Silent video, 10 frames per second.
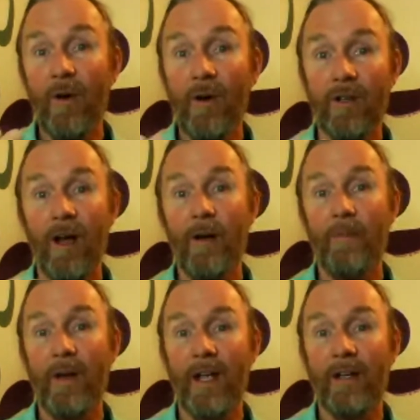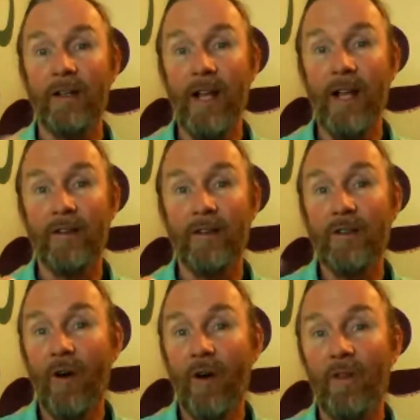hooked up and
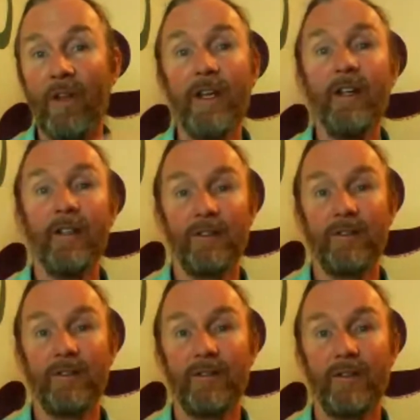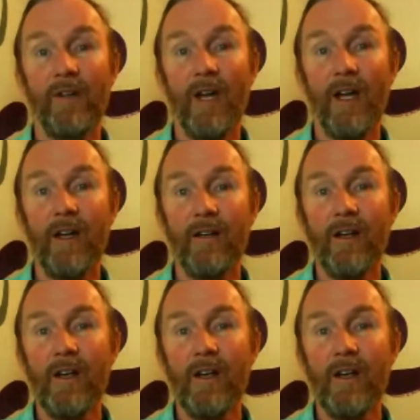connected to all that is. Okay?